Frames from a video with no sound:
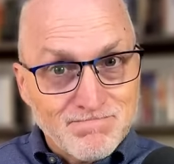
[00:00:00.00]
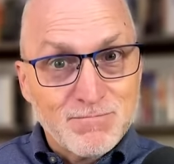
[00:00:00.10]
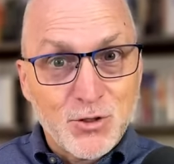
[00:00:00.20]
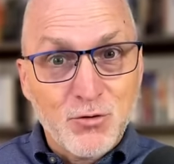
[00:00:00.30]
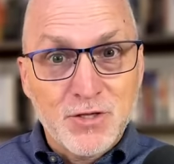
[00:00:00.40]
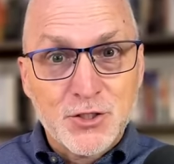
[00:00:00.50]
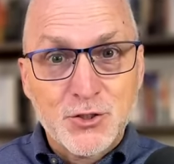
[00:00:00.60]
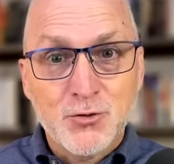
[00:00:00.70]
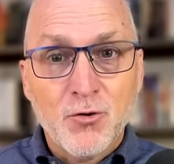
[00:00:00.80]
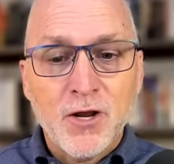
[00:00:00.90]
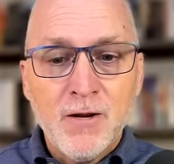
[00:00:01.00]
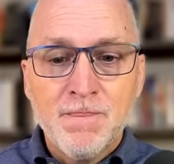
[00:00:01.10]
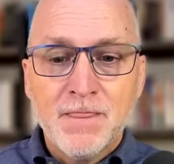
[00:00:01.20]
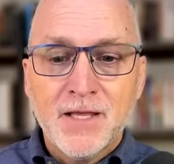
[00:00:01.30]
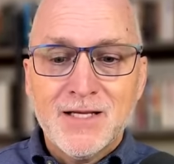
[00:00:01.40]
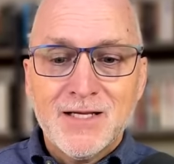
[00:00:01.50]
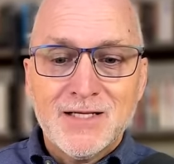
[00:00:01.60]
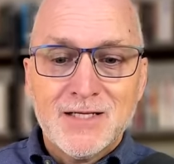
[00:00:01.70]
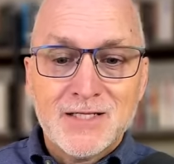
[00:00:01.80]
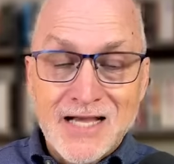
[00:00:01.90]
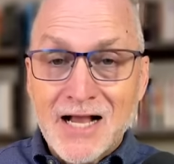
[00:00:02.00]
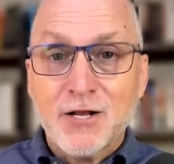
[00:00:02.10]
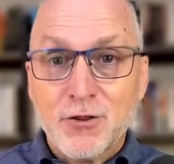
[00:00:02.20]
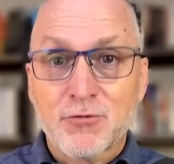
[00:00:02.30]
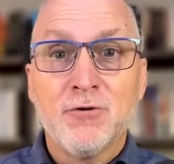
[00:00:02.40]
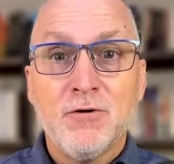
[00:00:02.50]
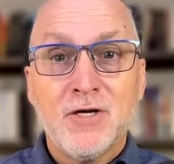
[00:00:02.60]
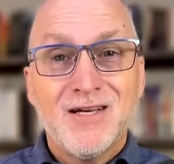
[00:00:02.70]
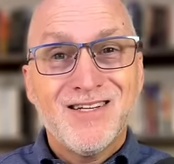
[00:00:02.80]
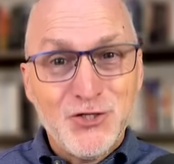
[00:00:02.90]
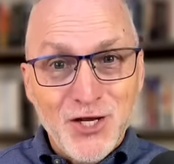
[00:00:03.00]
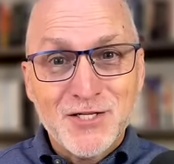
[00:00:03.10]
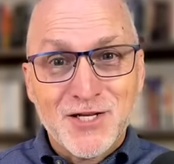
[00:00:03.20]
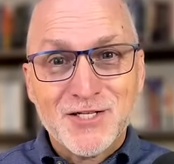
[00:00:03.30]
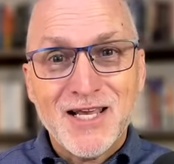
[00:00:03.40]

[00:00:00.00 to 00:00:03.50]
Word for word: through this story. Second, through Jesus.